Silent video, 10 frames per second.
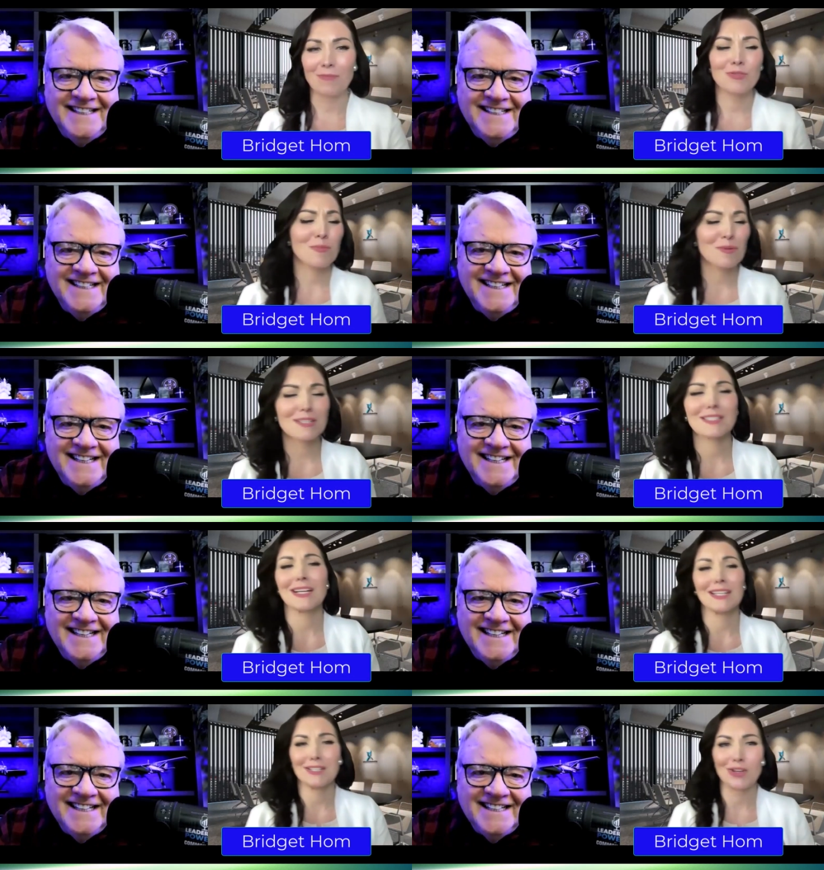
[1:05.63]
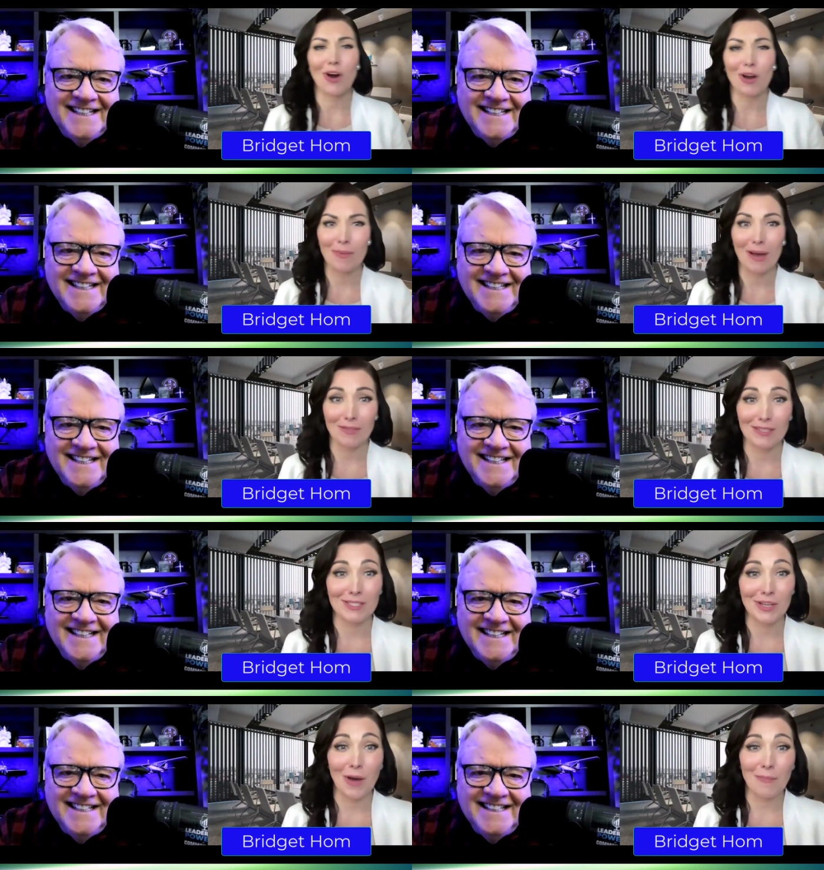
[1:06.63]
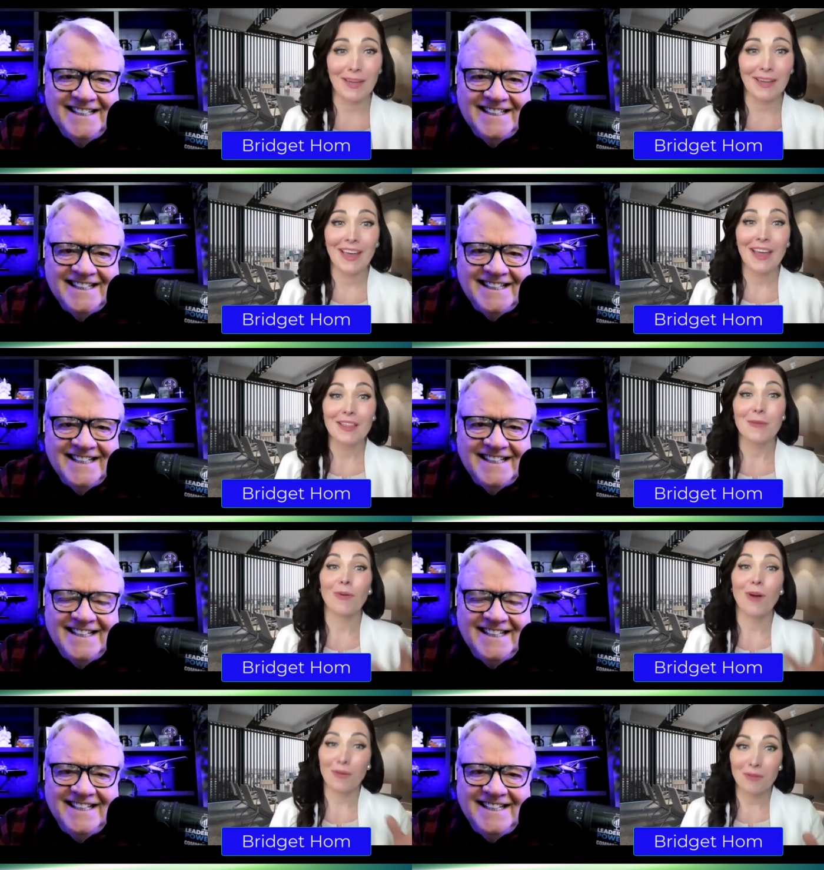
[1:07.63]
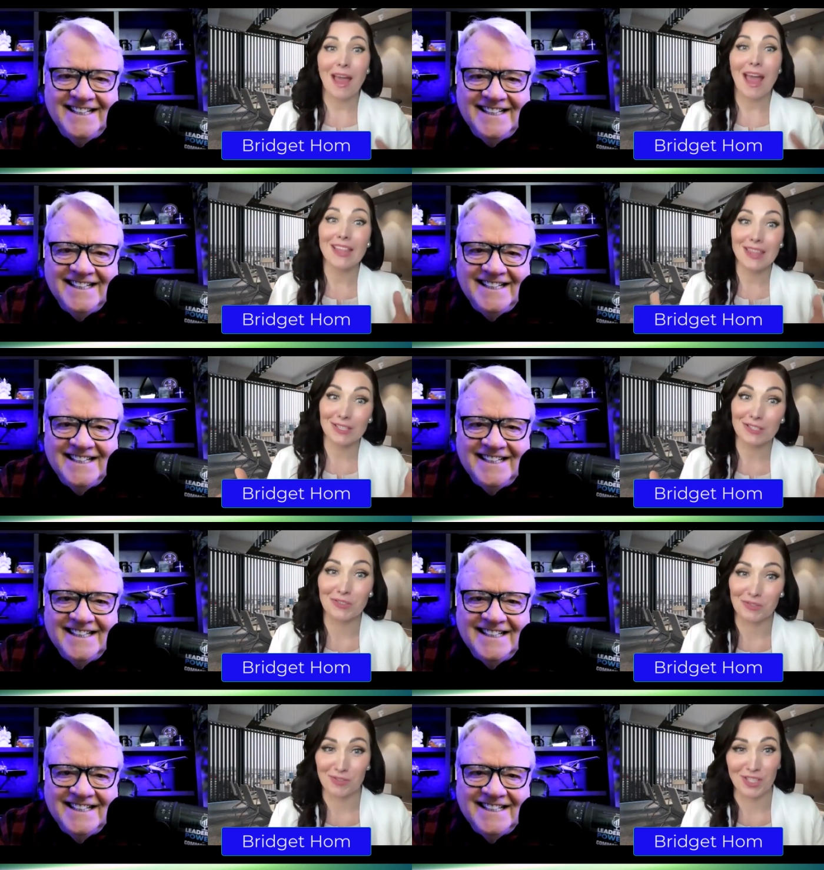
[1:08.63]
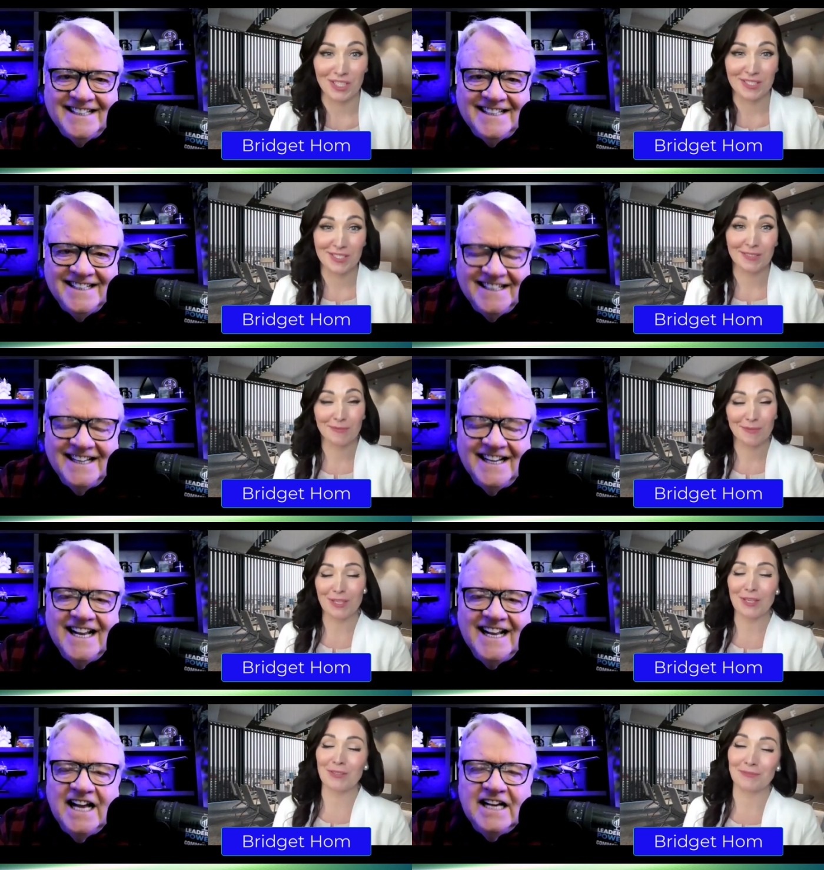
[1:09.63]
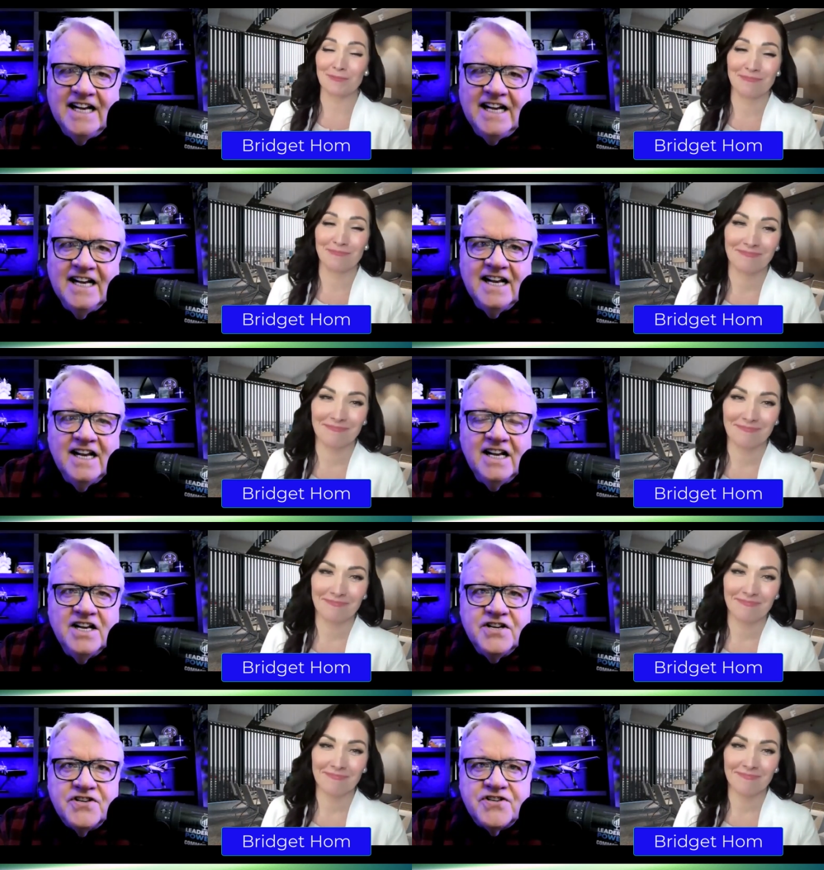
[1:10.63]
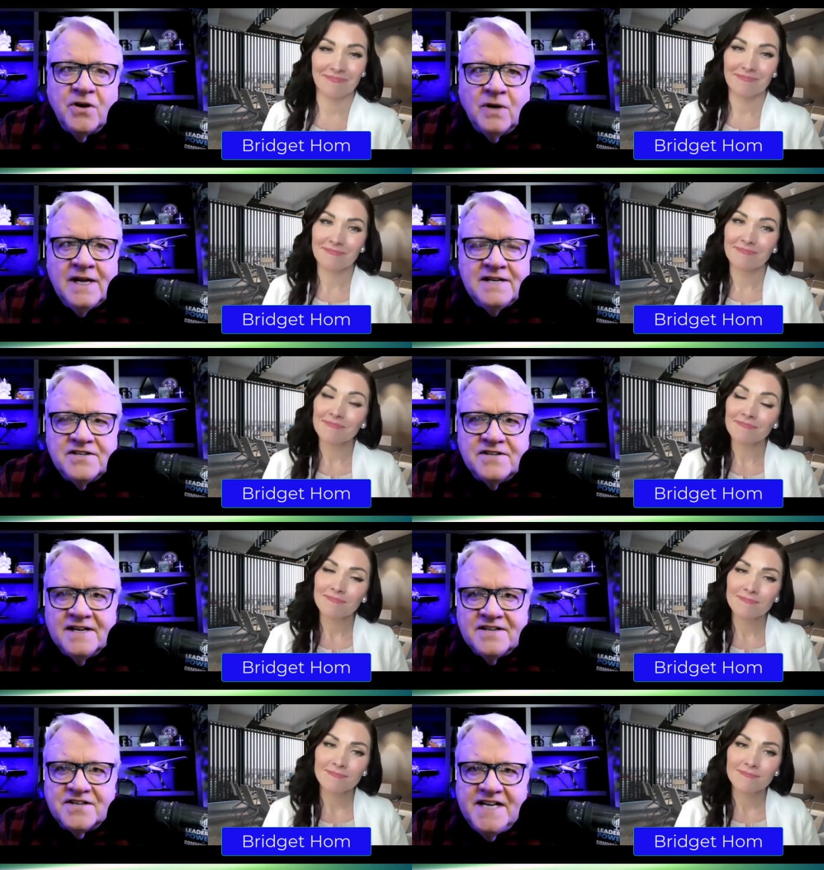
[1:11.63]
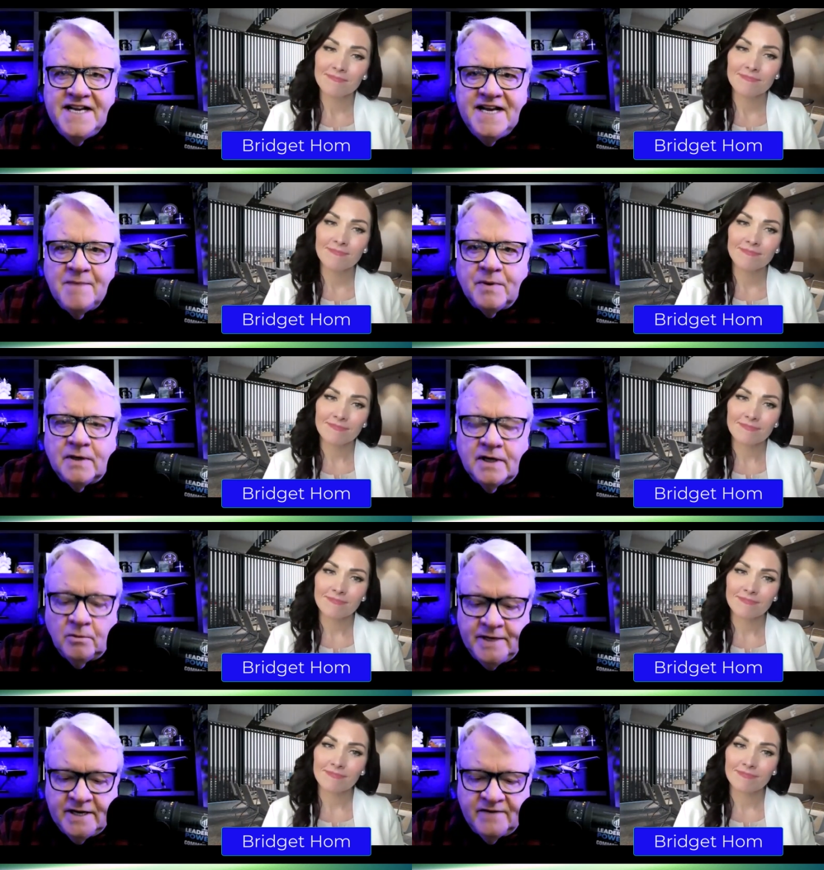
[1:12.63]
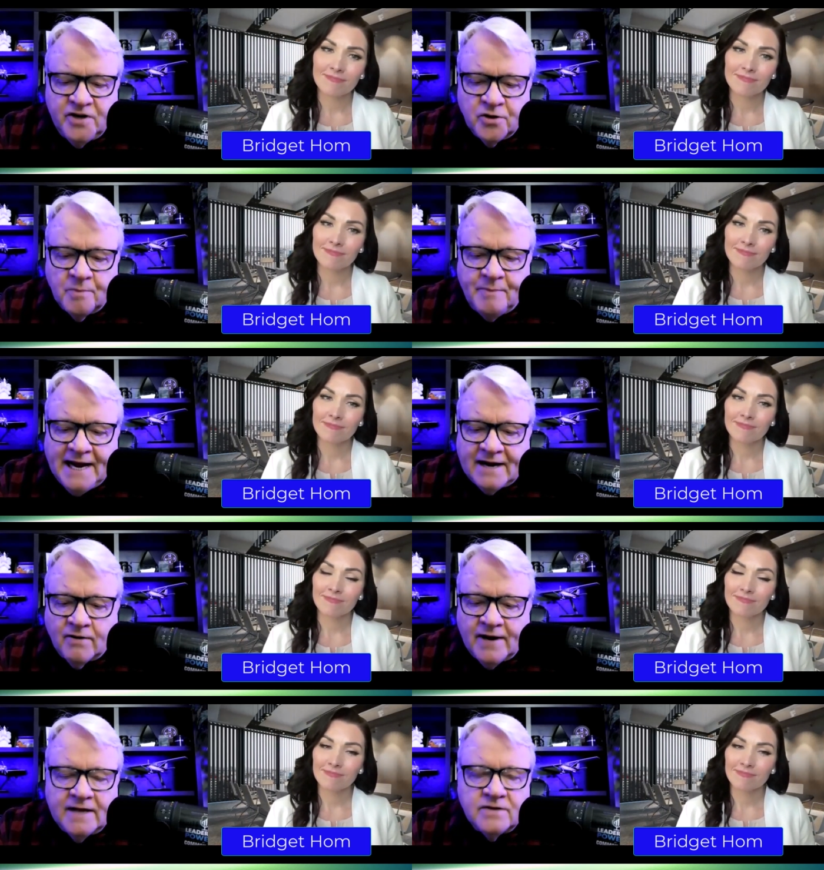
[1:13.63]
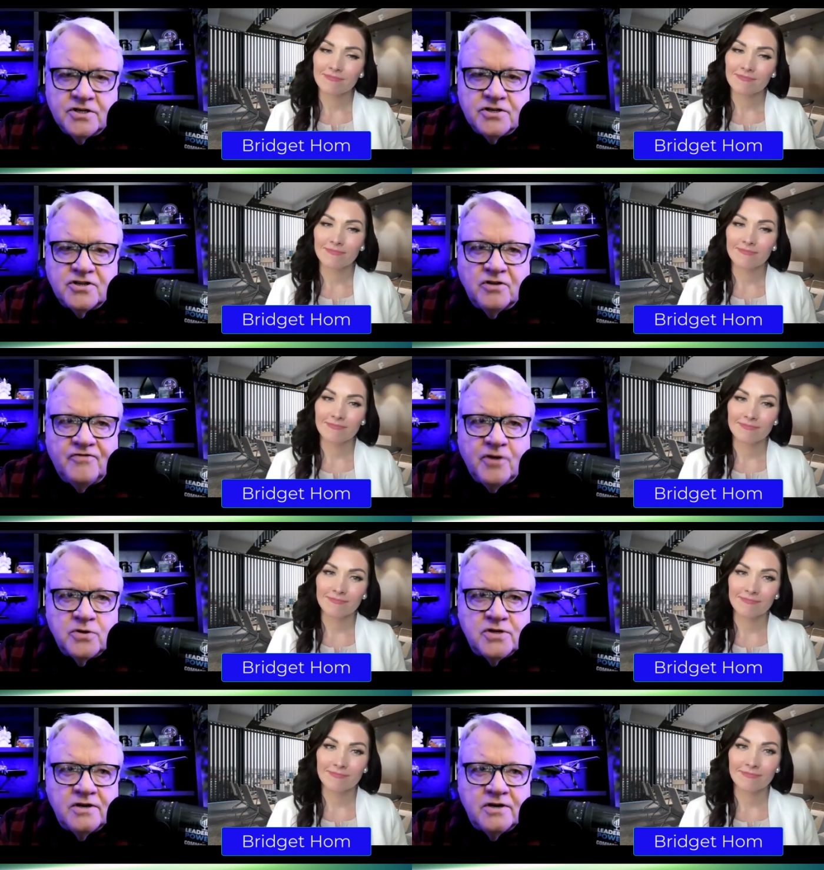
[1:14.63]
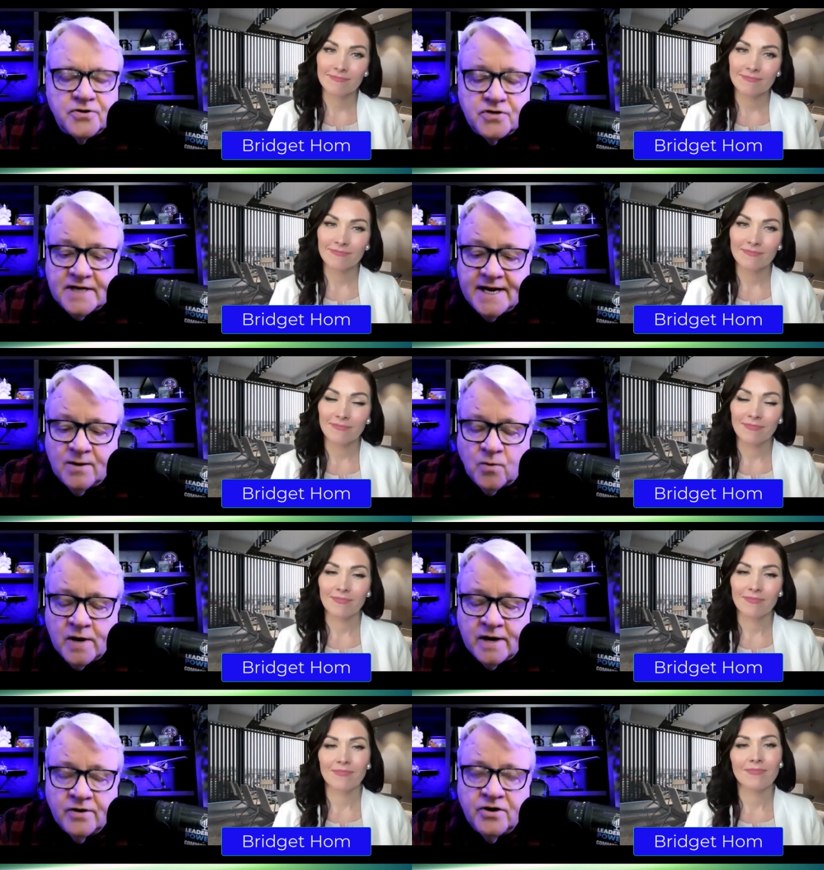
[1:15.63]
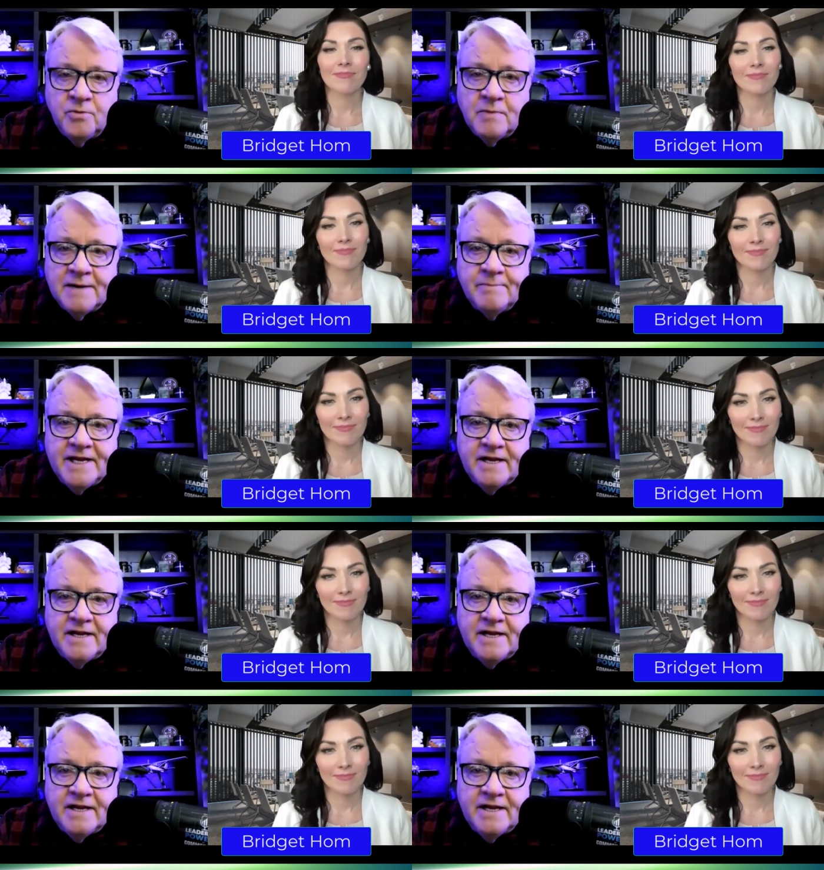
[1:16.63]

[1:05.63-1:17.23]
Speaker 1: I'm super excited to talk about this topic, the problem and the solutions with you.
Speaker 2: So let's let's tee up a little bit of your background just so folks understand where you might be